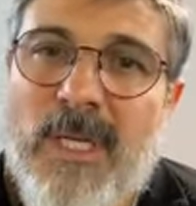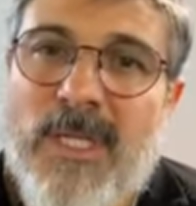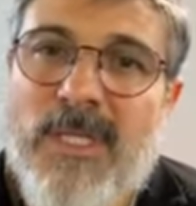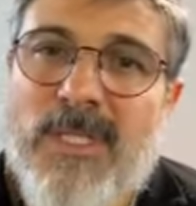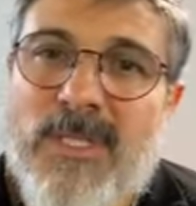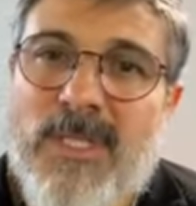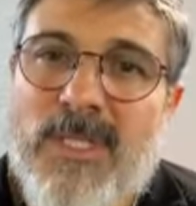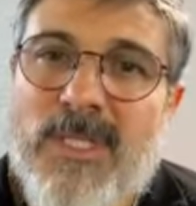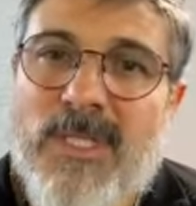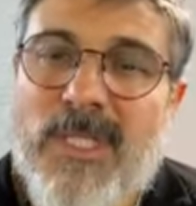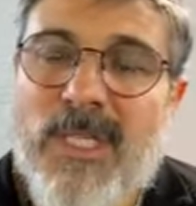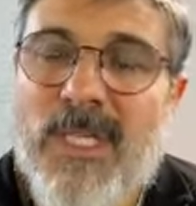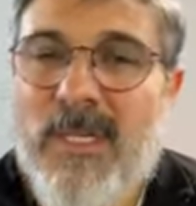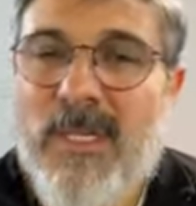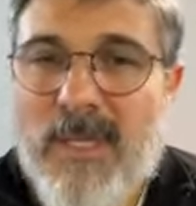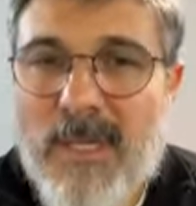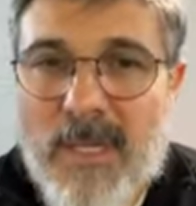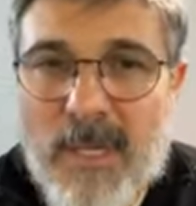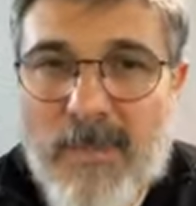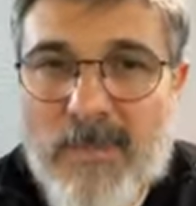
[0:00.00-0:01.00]
It's
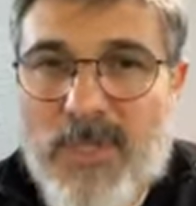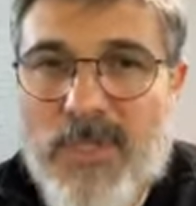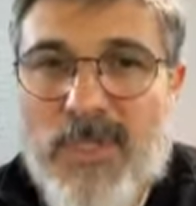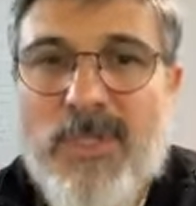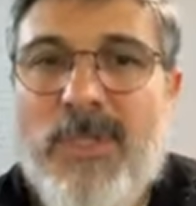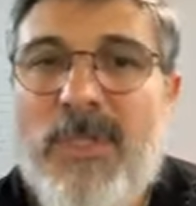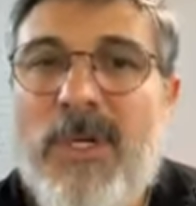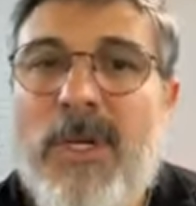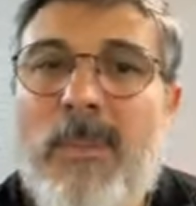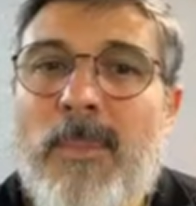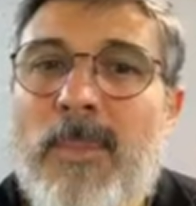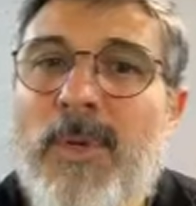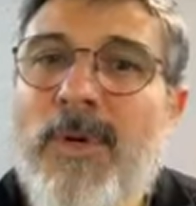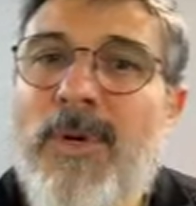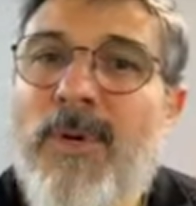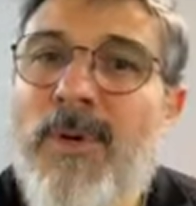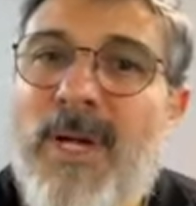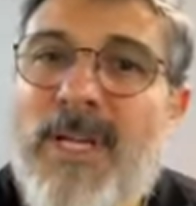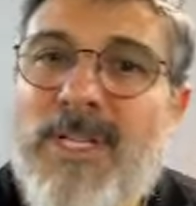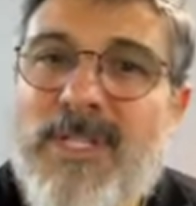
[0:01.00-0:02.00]
like I'm sure
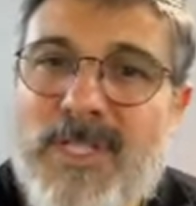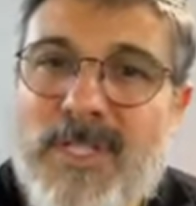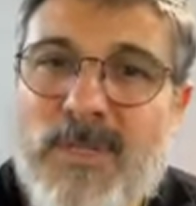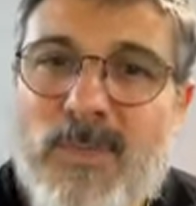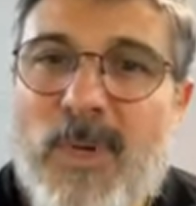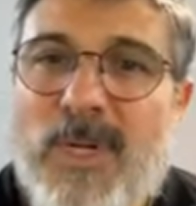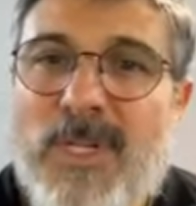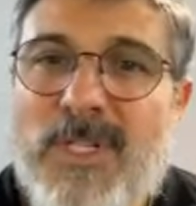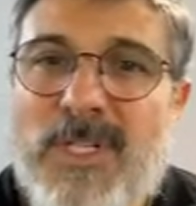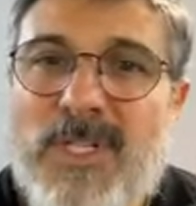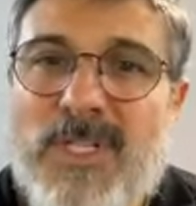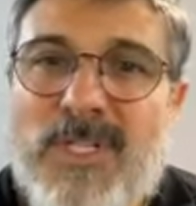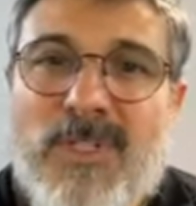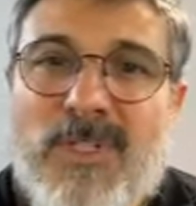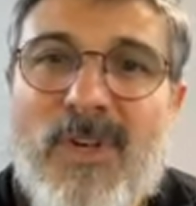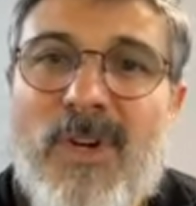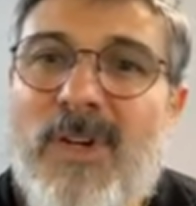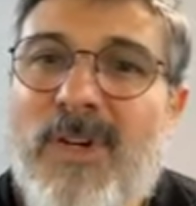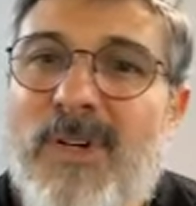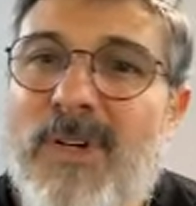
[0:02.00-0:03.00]
Alberto has. He's watching his
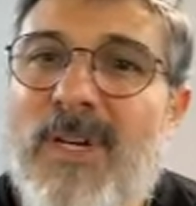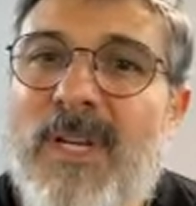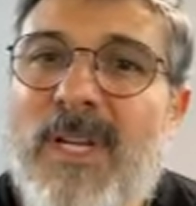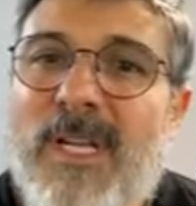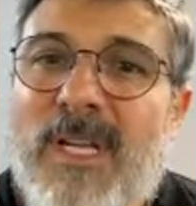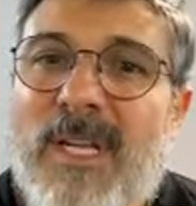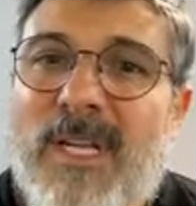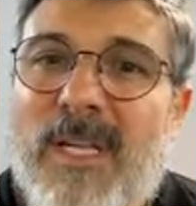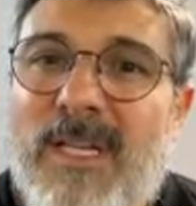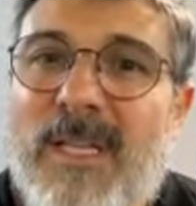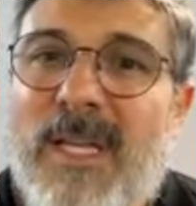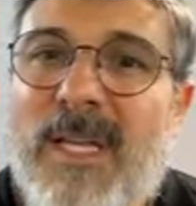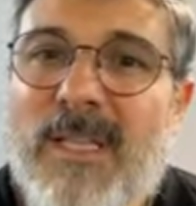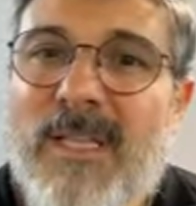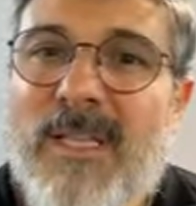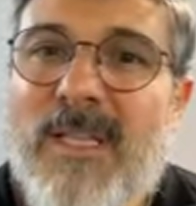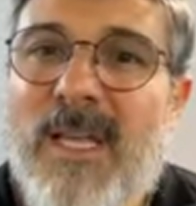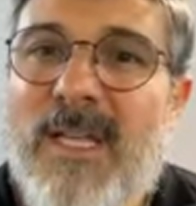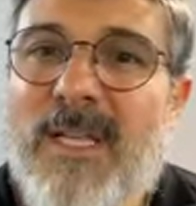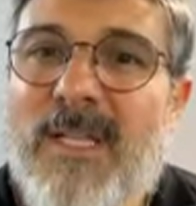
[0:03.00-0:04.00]
daughter
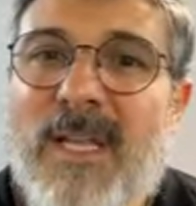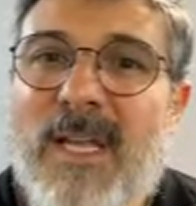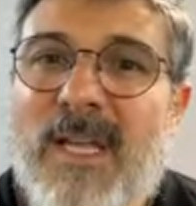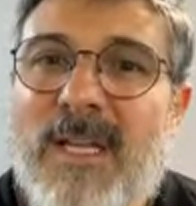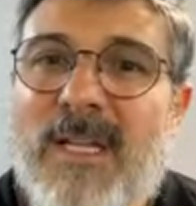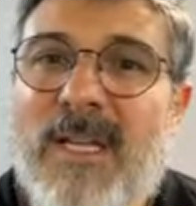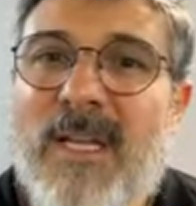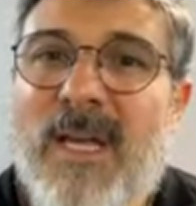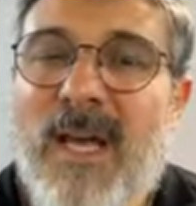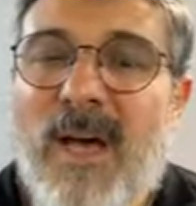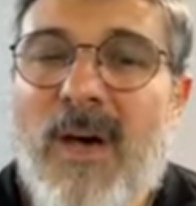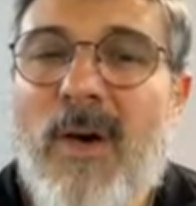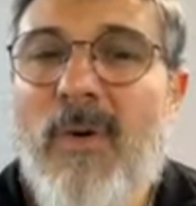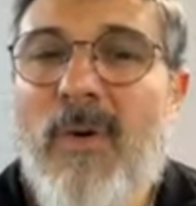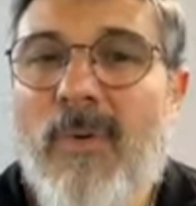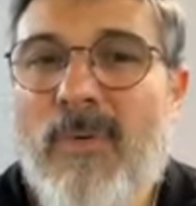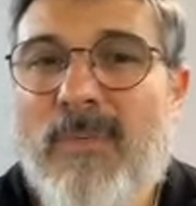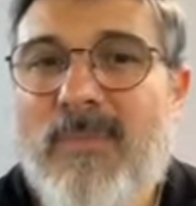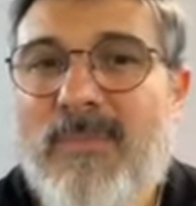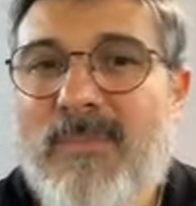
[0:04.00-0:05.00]
and
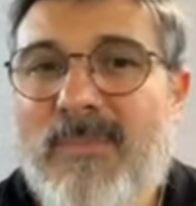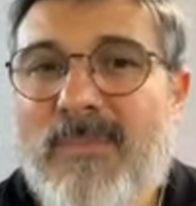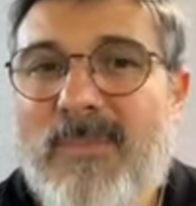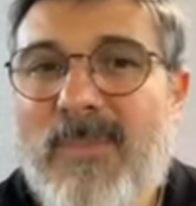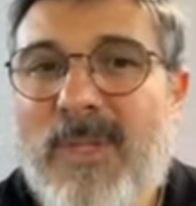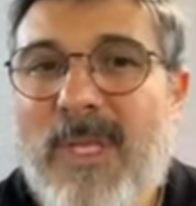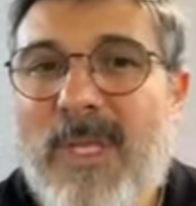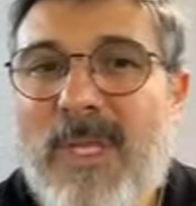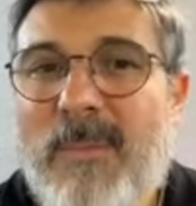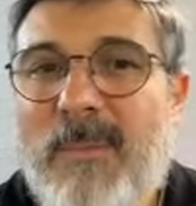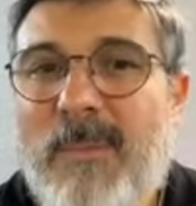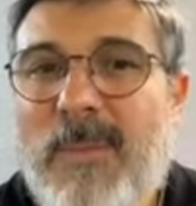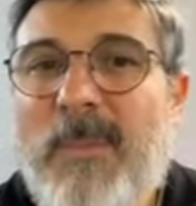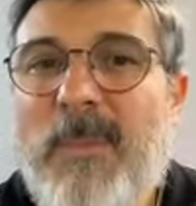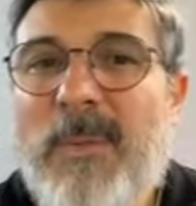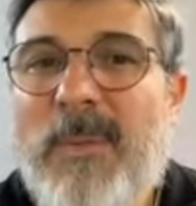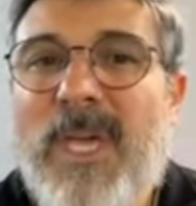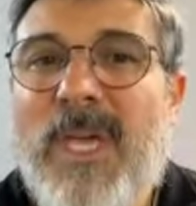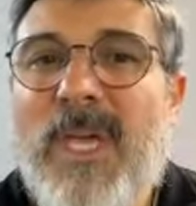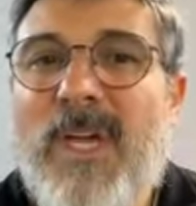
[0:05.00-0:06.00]
how
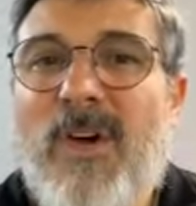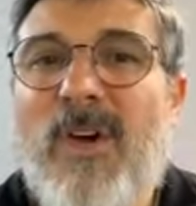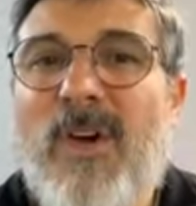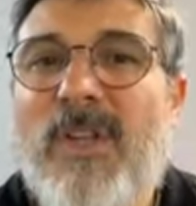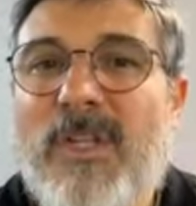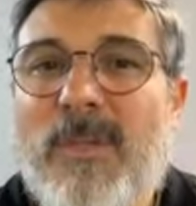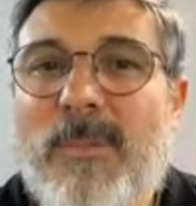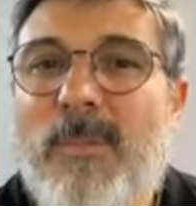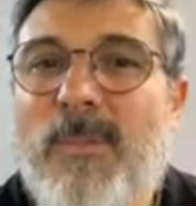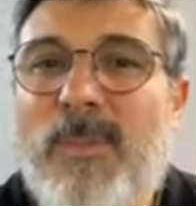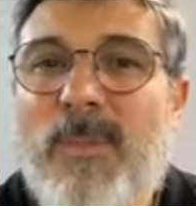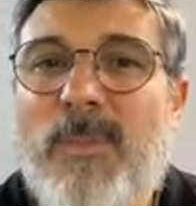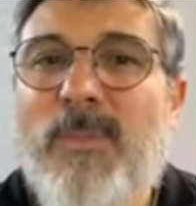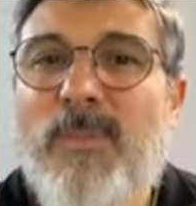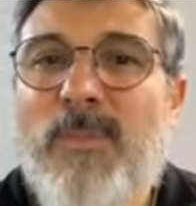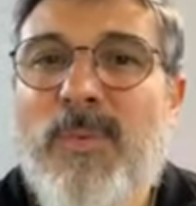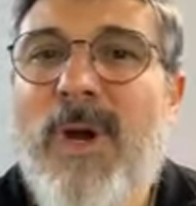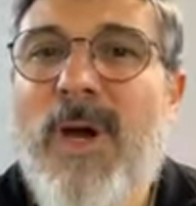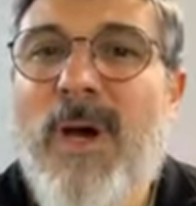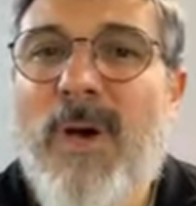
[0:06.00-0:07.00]
people can call it
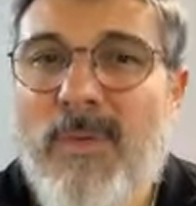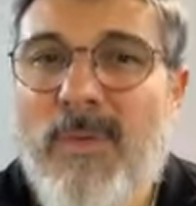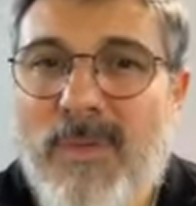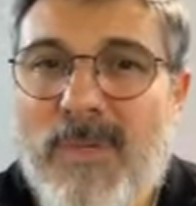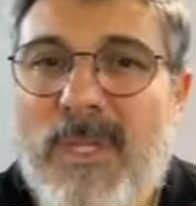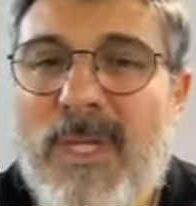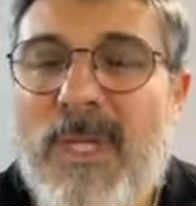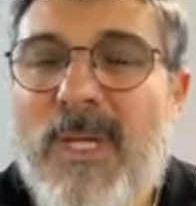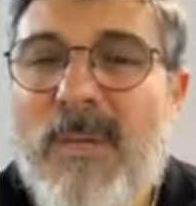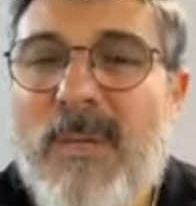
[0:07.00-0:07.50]
proud,